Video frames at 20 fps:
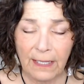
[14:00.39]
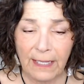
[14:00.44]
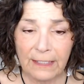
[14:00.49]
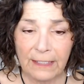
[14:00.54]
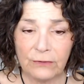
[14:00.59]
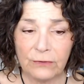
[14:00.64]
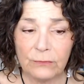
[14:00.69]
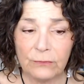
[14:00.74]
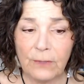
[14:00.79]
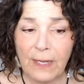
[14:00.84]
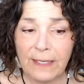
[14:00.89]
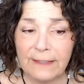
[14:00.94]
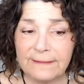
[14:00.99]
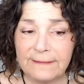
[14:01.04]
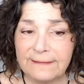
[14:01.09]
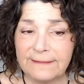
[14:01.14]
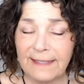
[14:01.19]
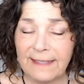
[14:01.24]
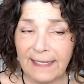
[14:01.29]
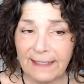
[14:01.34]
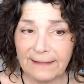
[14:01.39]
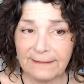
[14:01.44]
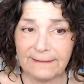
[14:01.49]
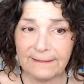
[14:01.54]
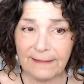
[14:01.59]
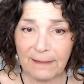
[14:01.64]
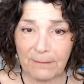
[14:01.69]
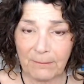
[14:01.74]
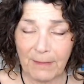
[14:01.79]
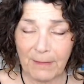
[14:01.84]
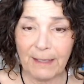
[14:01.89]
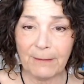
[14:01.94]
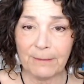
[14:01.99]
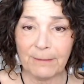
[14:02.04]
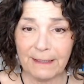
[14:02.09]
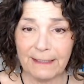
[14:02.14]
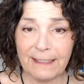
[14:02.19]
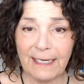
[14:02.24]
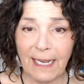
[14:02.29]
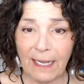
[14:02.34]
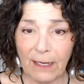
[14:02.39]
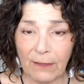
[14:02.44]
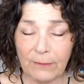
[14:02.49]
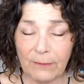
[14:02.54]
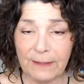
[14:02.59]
and you sense that maybe now